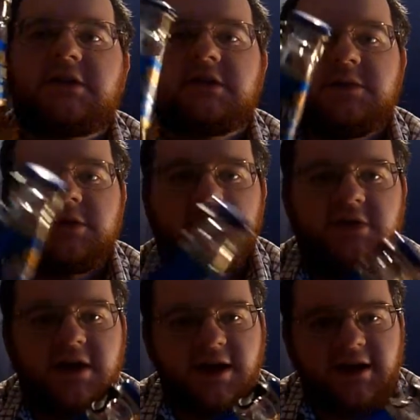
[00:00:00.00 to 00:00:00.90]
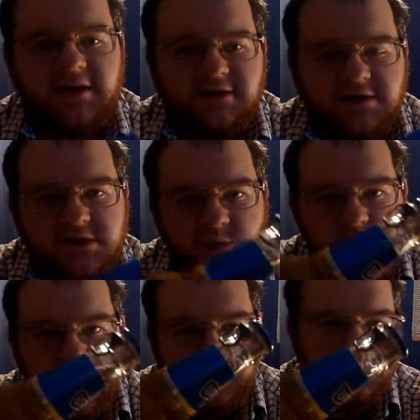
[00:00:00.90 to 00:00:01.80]
it out is because it has this little
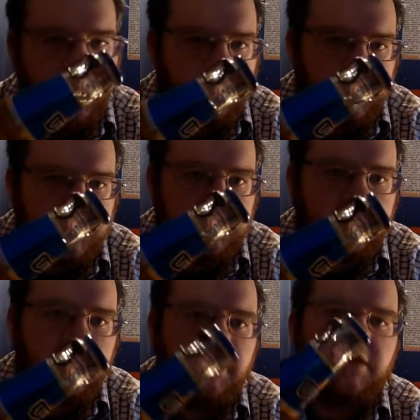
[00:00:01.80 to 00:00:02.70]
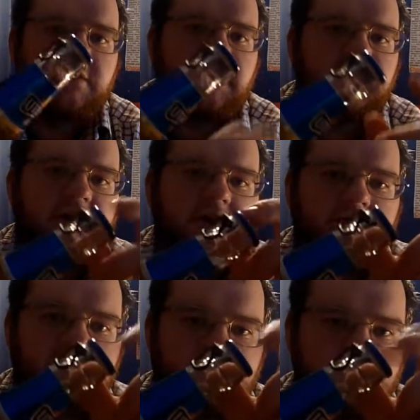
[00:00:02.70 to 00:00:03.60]
pop top on it. So it's not a
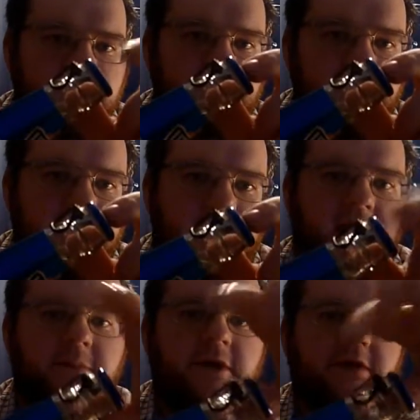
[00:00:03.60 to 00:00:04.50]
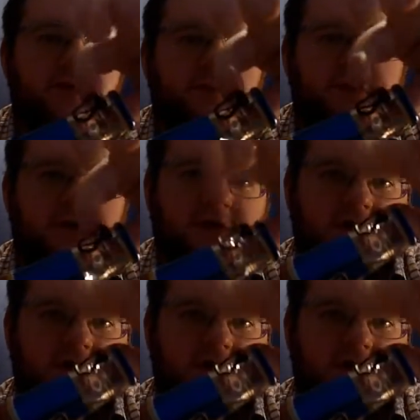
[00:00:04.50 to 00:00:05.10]
traditional beer cap. You actually pull it